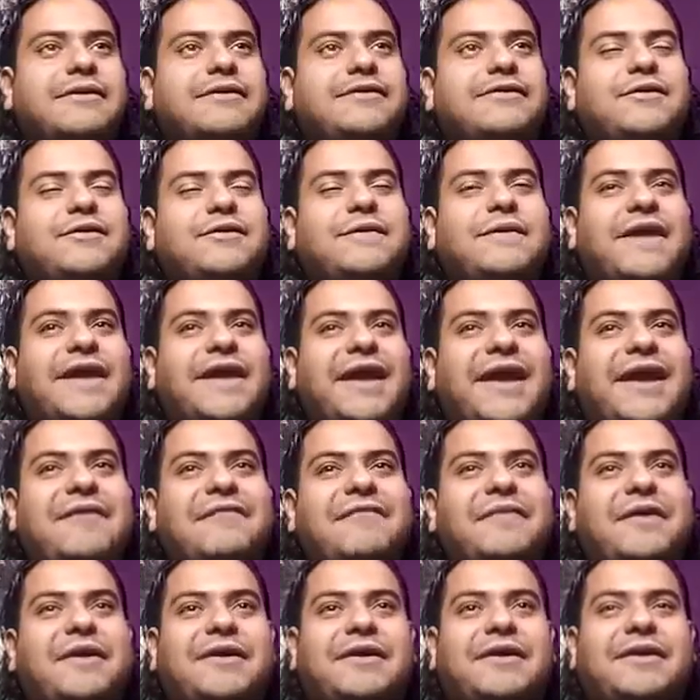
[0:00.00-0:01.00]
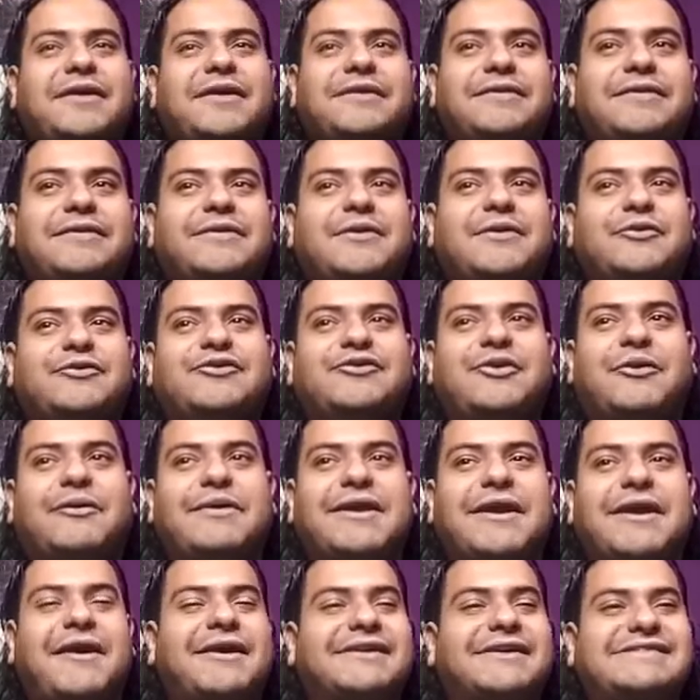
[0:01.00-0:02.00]
Dude, they have those
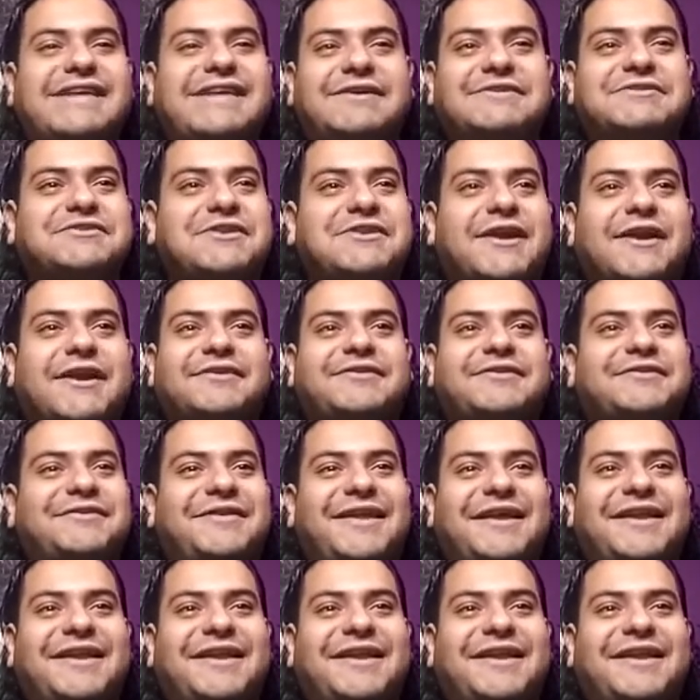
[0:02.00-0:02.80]
Tony Hawk soundtracks.